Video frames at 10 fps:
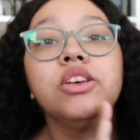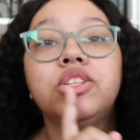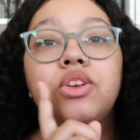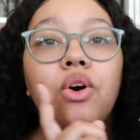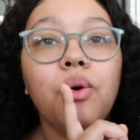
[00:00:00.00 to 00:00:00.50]

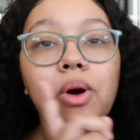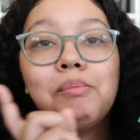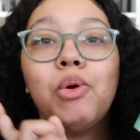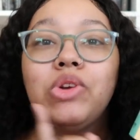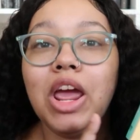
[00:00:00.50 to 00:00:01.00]
So
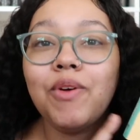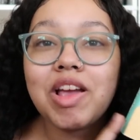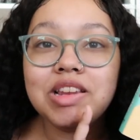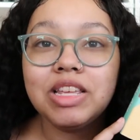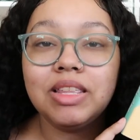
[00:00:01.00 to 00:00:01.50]
Monet
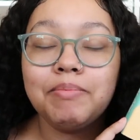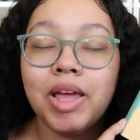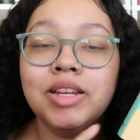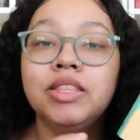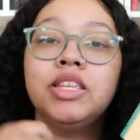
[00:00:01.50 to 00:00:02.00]

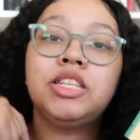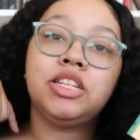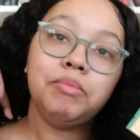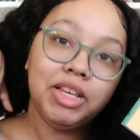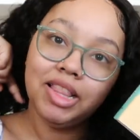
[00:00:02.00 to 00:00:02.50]
recommended this
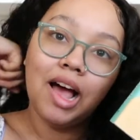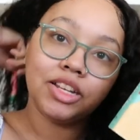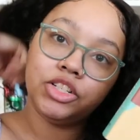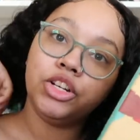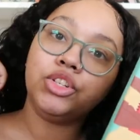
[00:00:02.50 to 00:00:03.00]
to me
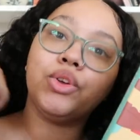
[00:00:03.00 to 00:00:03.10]
last year,